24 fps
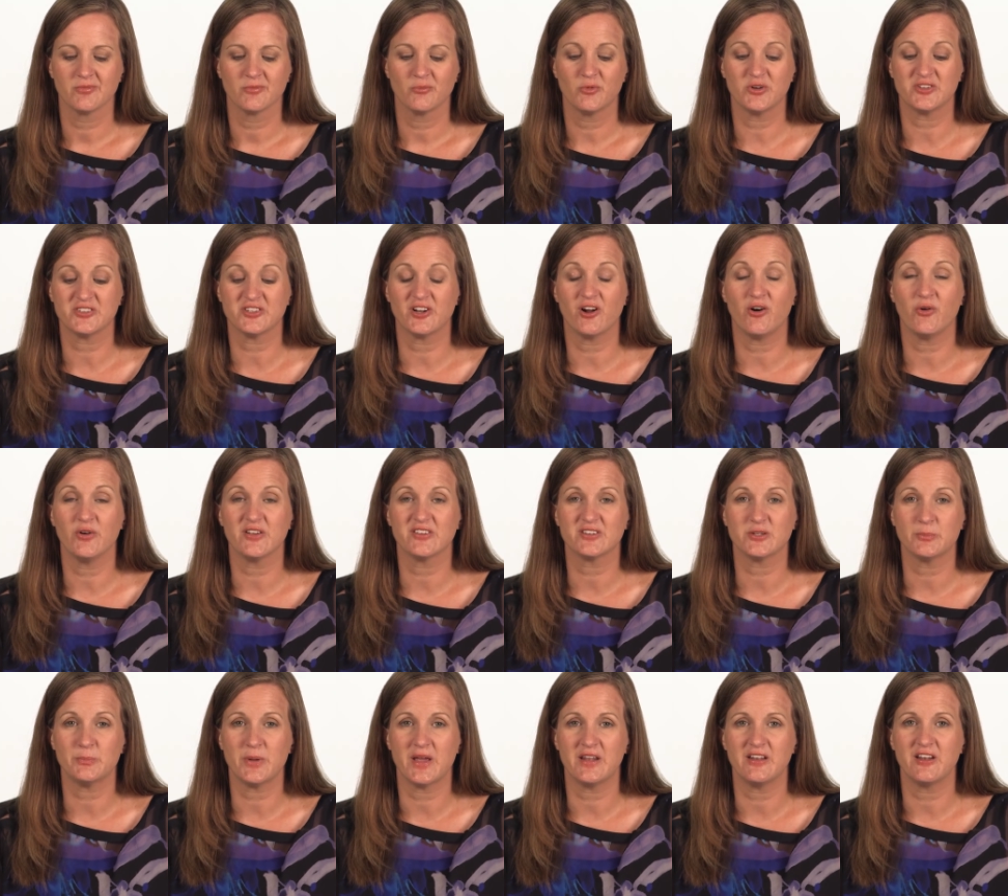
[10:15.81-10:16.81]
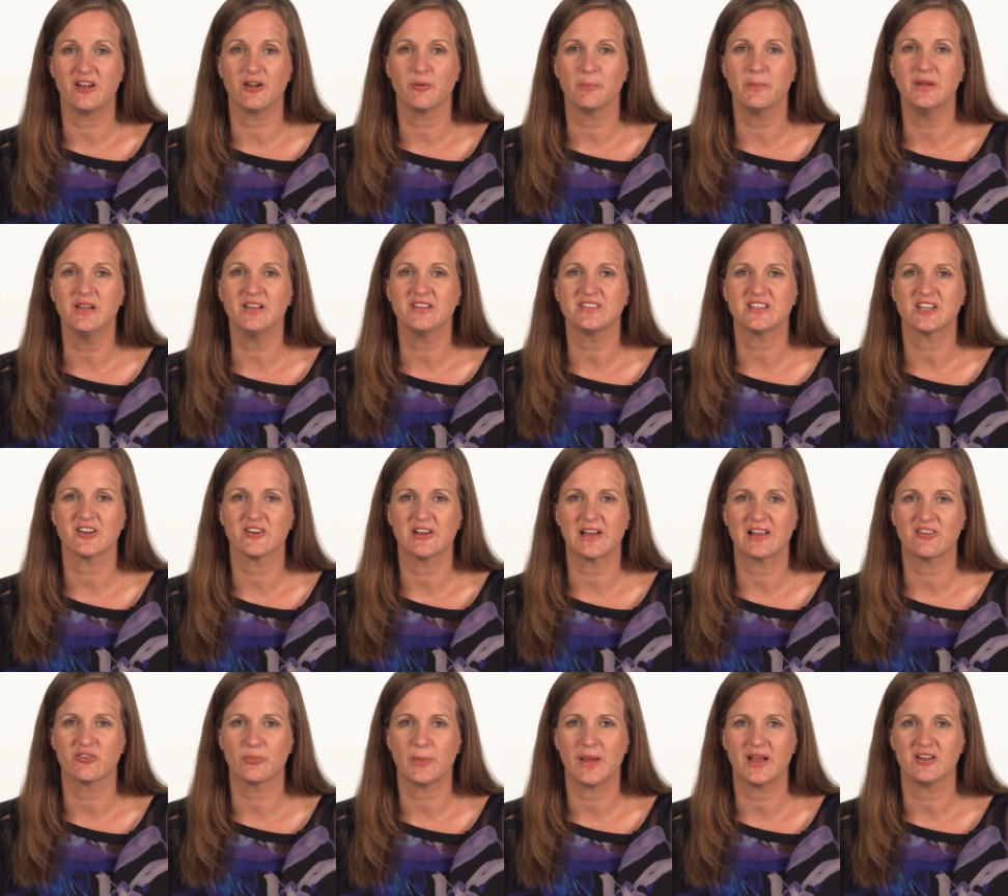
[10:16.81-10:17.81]
which had always depended on military
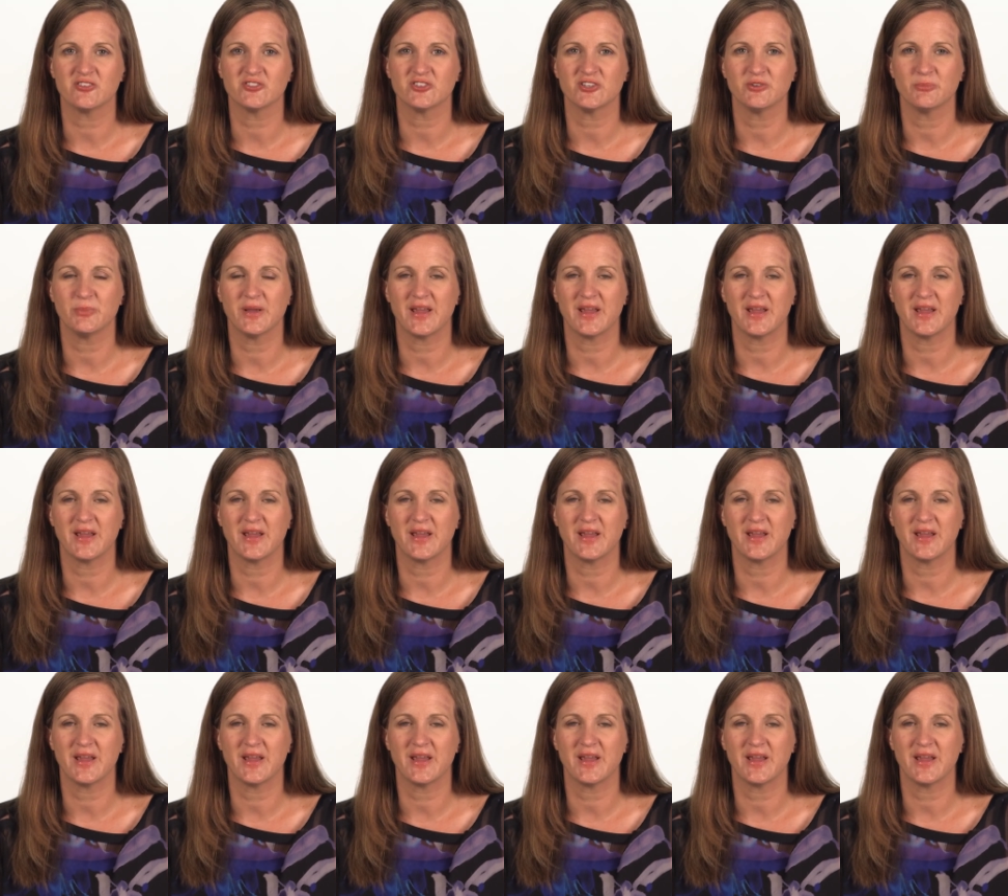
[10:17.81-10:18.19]
expansion,